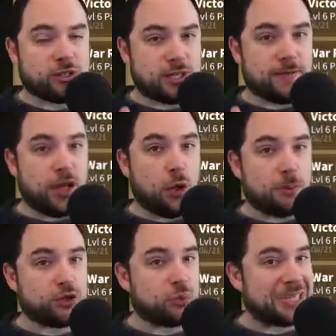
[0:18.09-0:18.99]
the
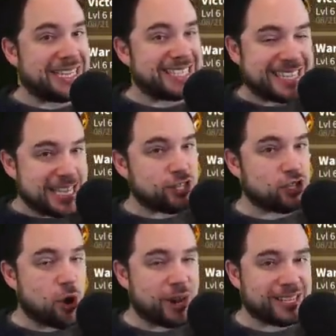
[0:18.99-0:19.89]
developers released this
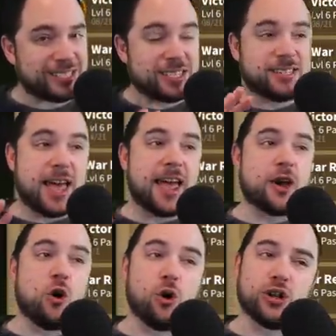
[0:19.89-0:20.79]
notice saying,
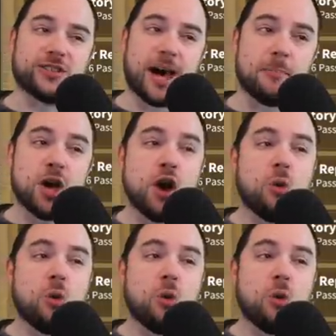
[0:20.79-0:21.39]
hold up,